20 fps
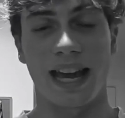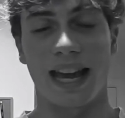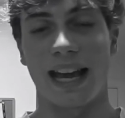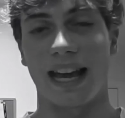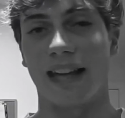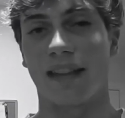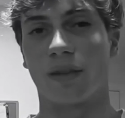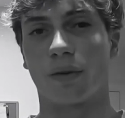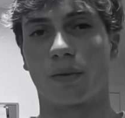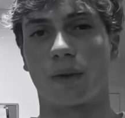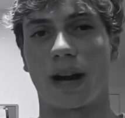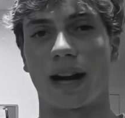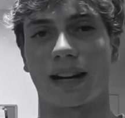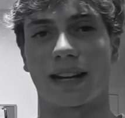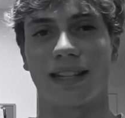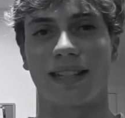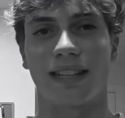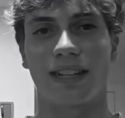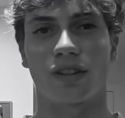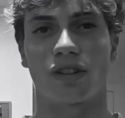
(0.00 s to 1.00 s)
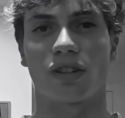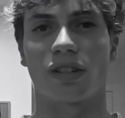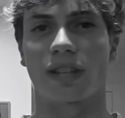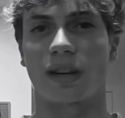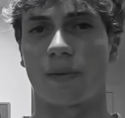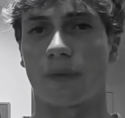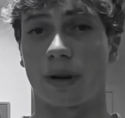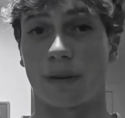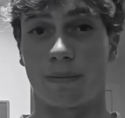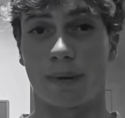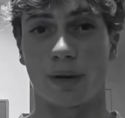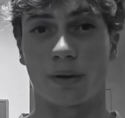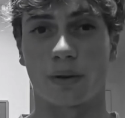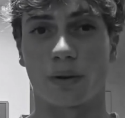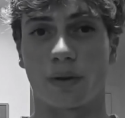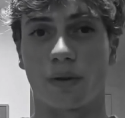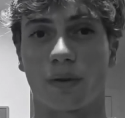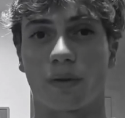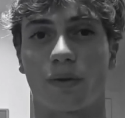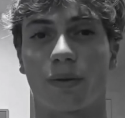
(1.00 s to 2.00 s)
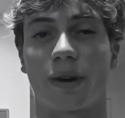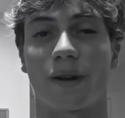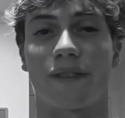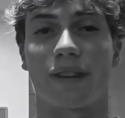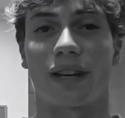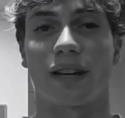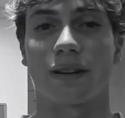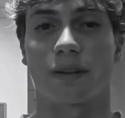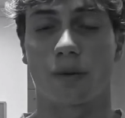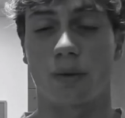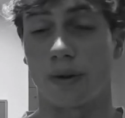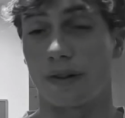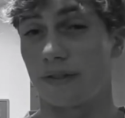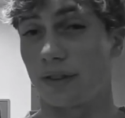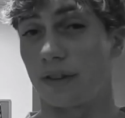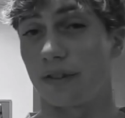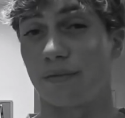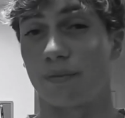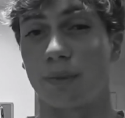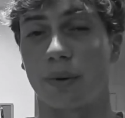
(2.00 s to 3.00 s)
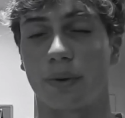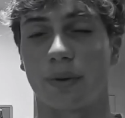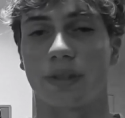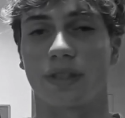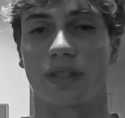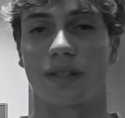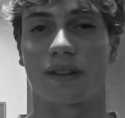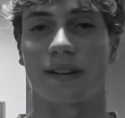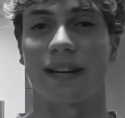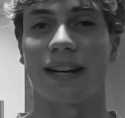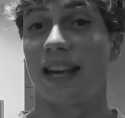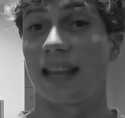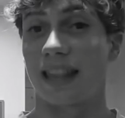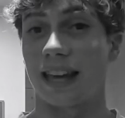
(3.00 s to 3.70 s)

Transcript: In the right conditions, I want to build a good quiver of boards, sorry.